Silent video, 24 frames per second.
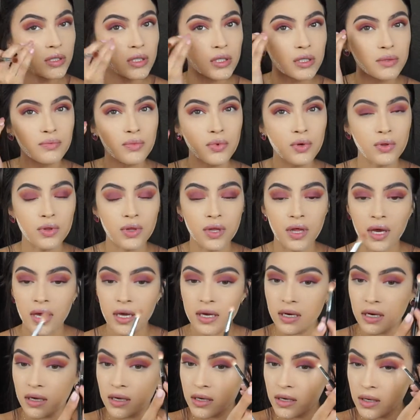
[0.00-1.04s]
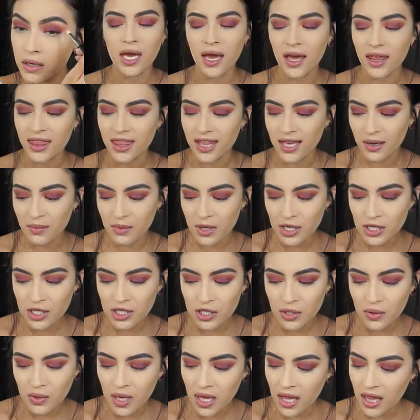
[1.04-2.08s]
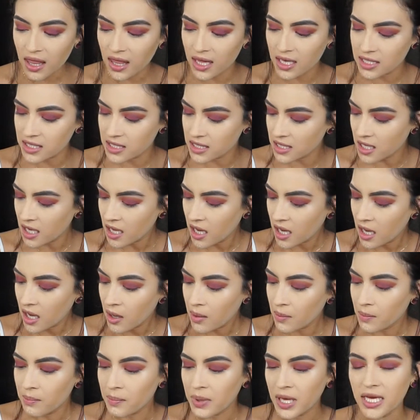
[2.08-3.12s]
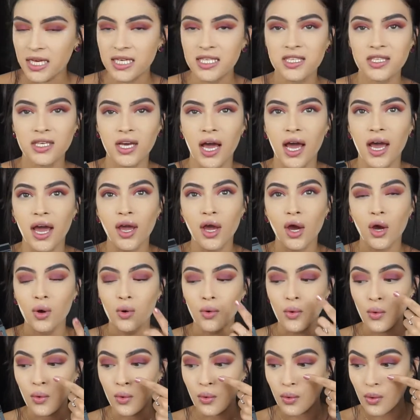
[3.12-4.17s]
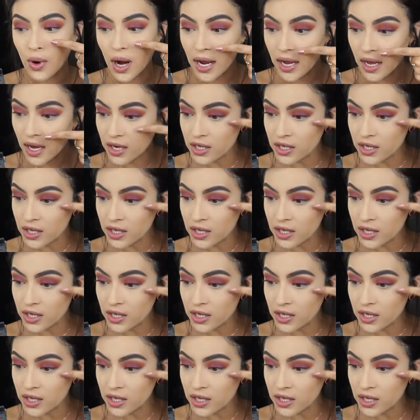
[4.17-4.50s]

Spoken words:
smooth line. Yeah, I think I'm gonna do this Big Sky right